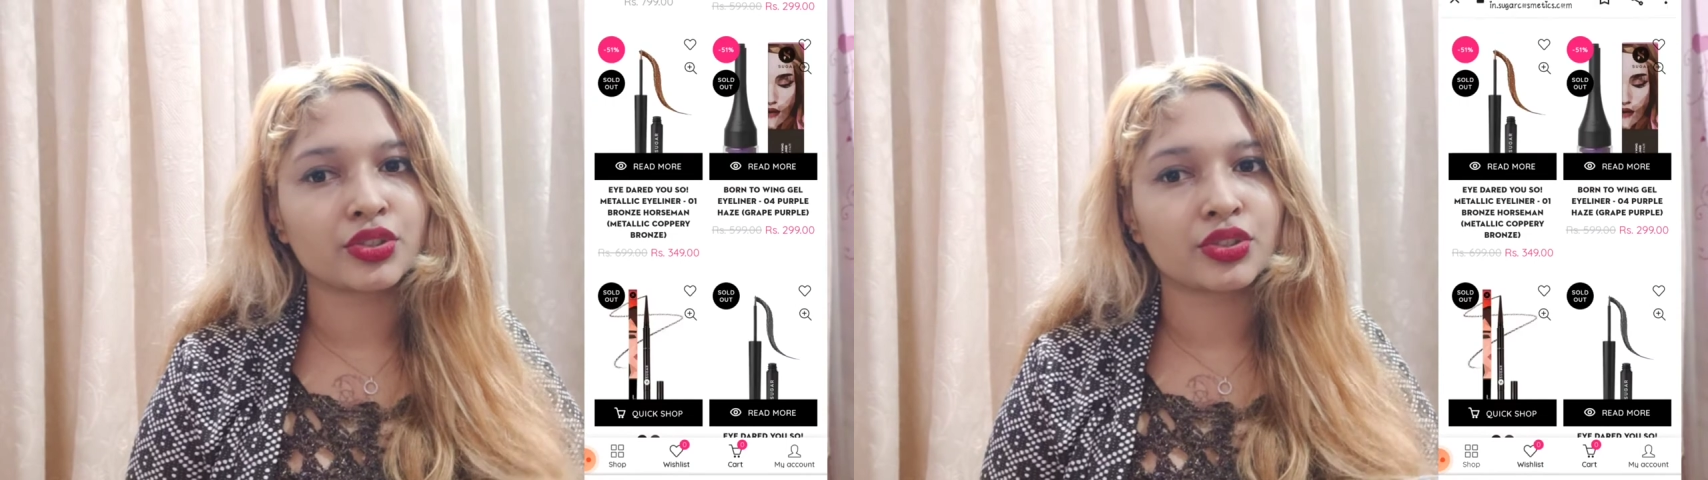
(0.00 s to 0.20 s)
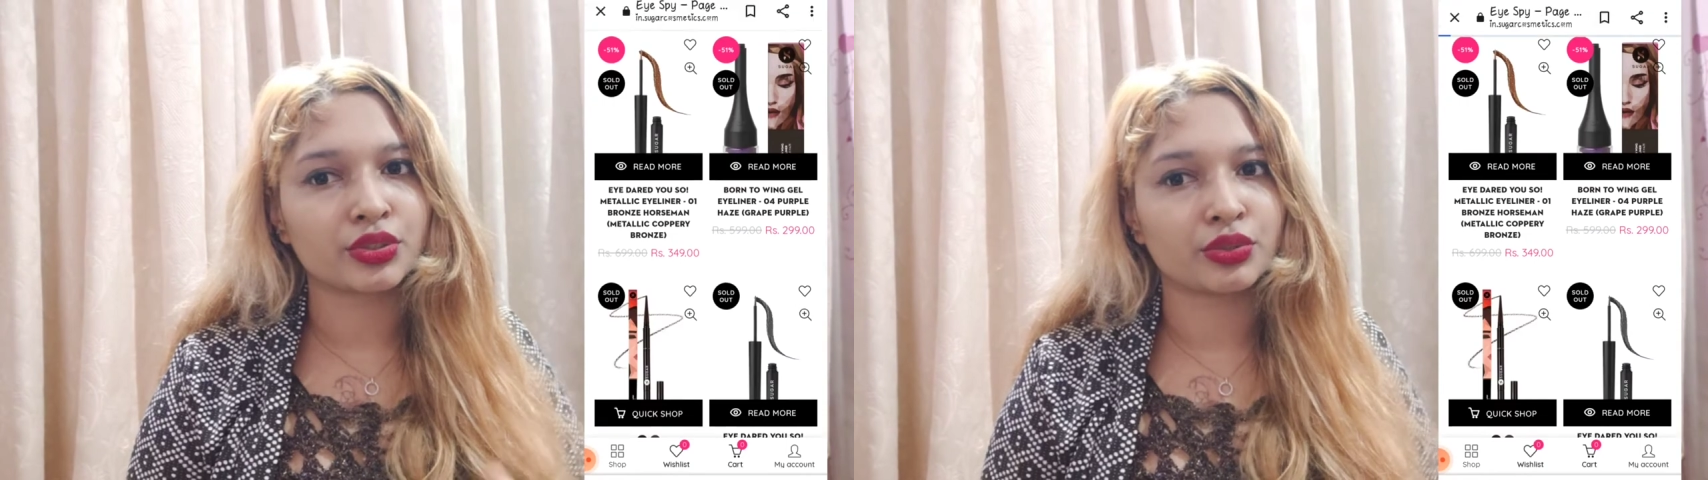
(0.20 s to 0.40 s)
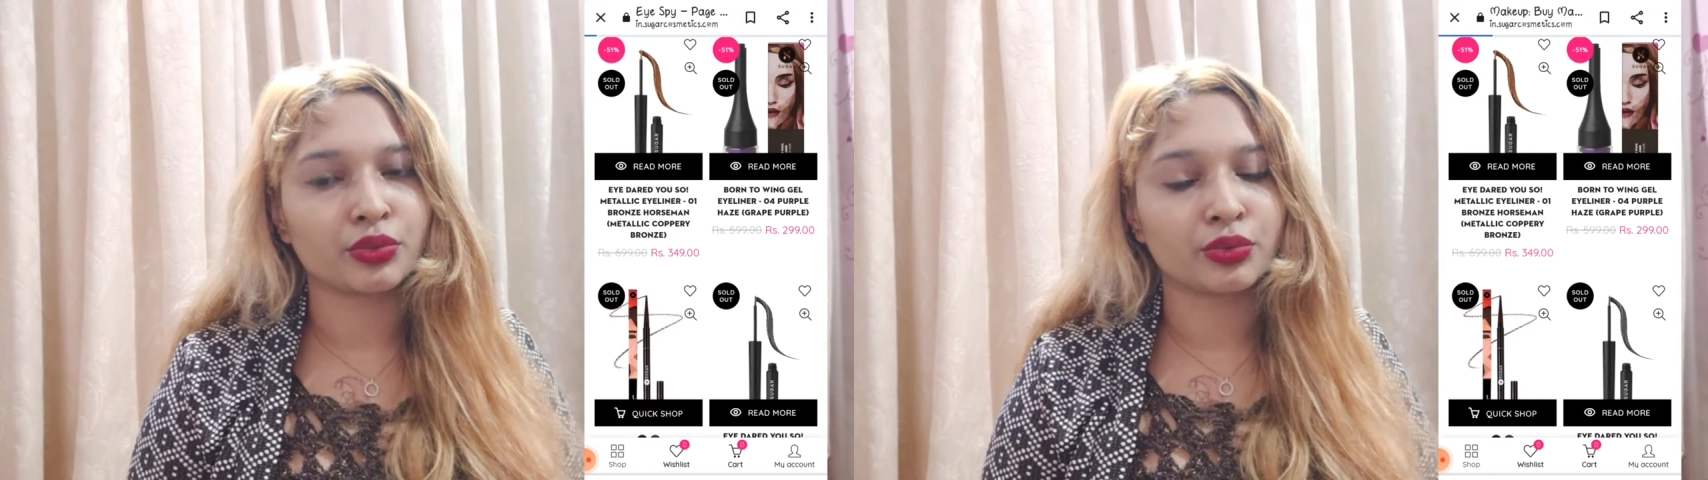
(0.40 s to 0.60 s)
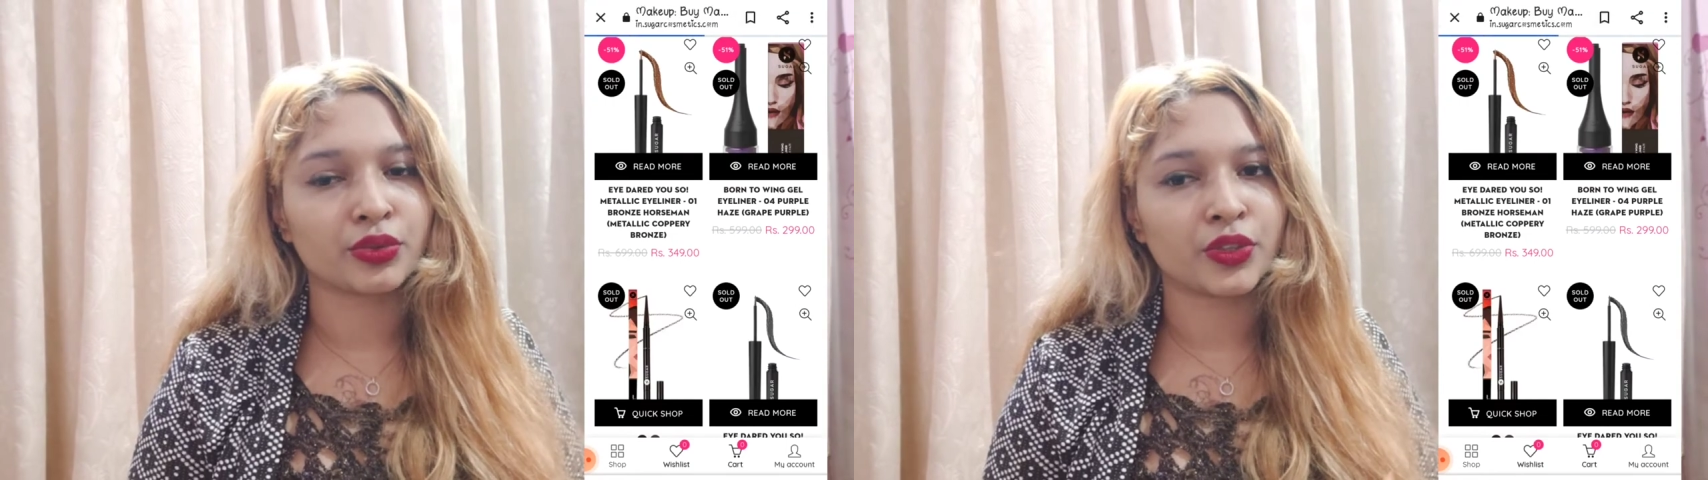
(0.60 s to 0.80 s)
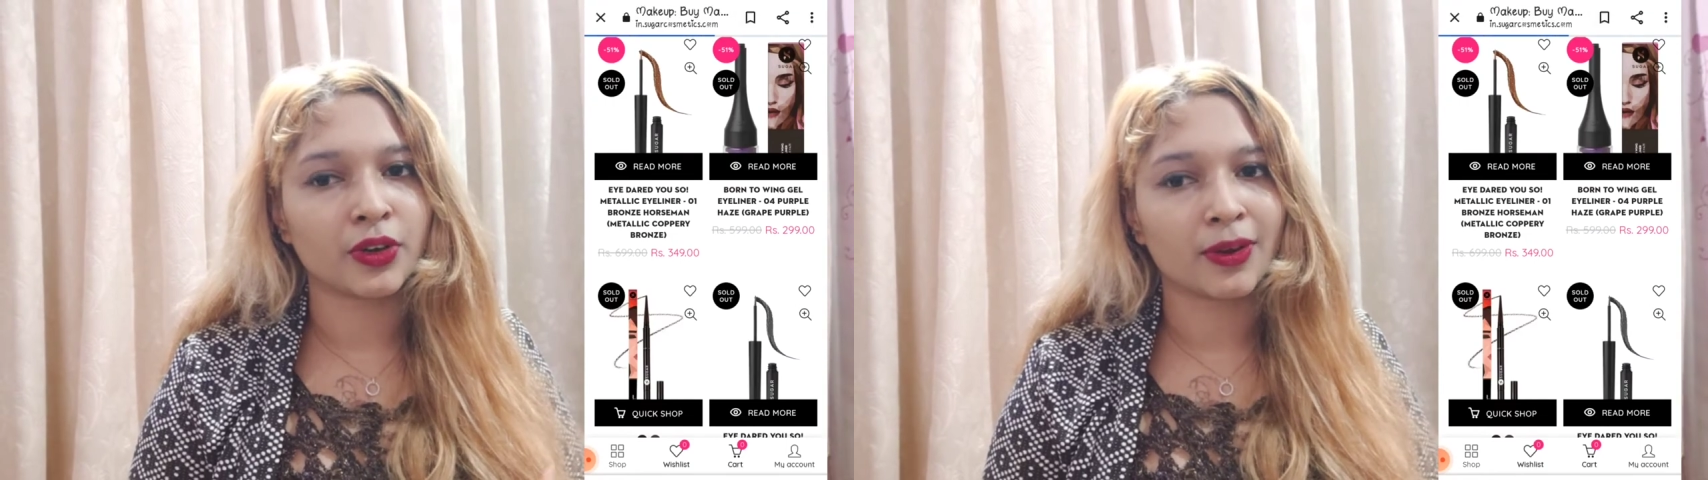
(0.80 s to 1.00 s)

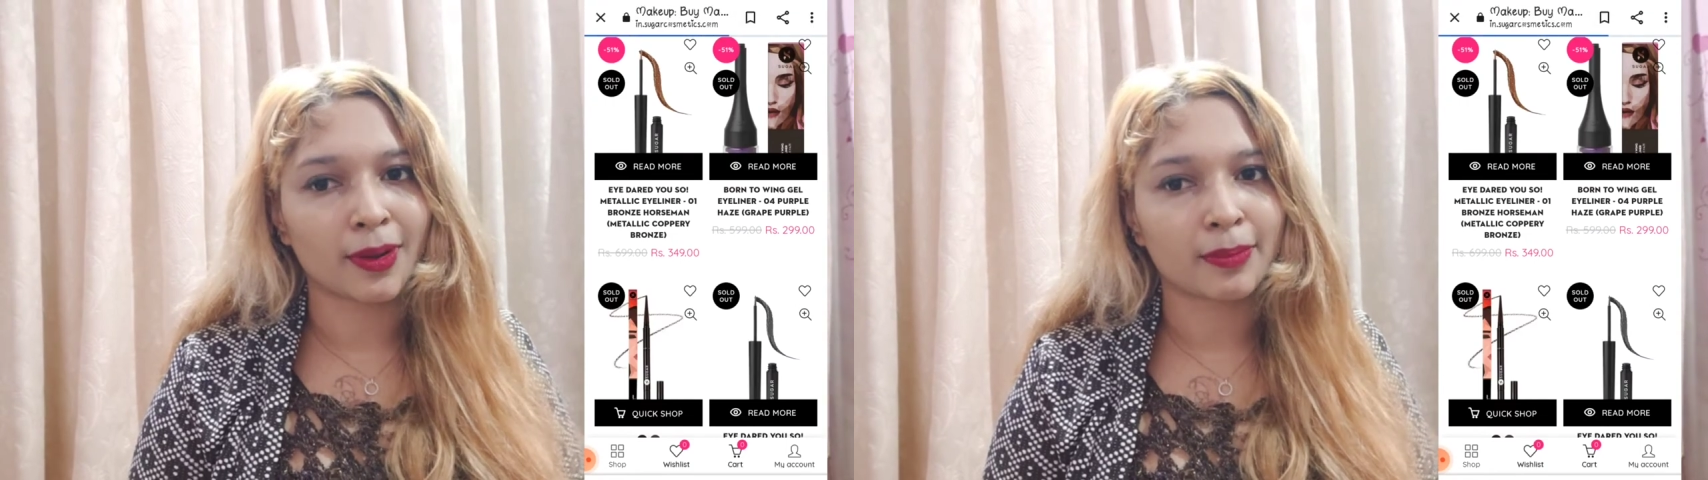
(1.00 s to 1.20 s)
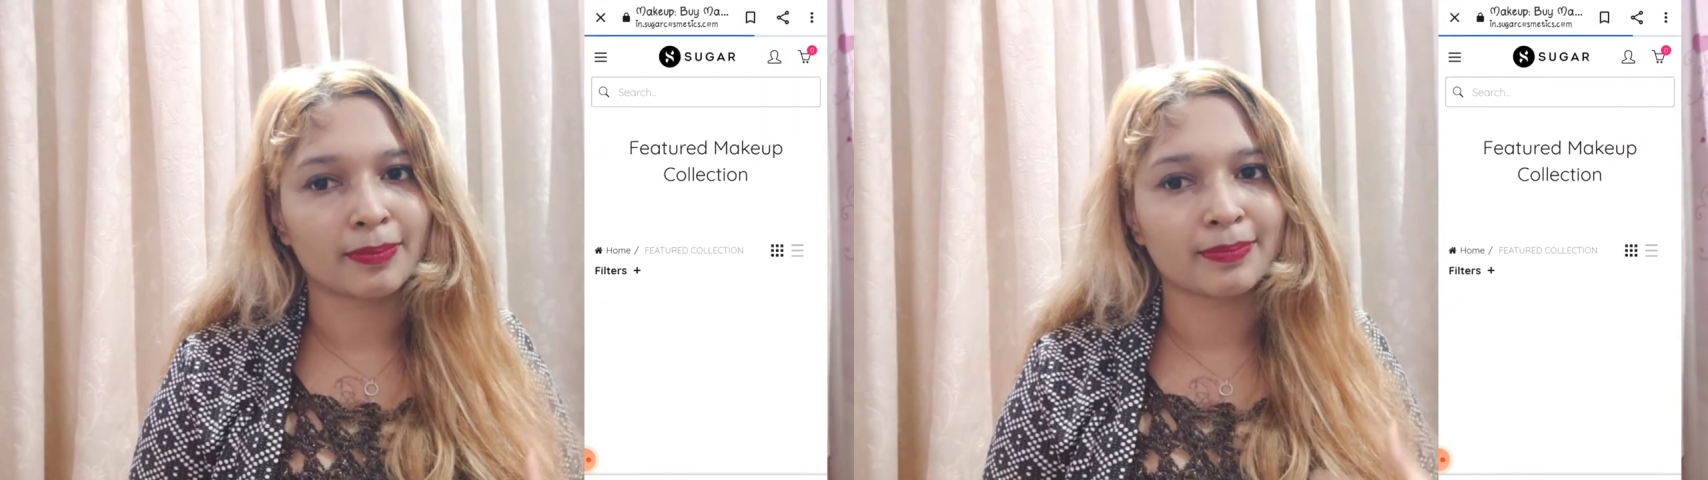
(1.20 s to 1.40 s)
to your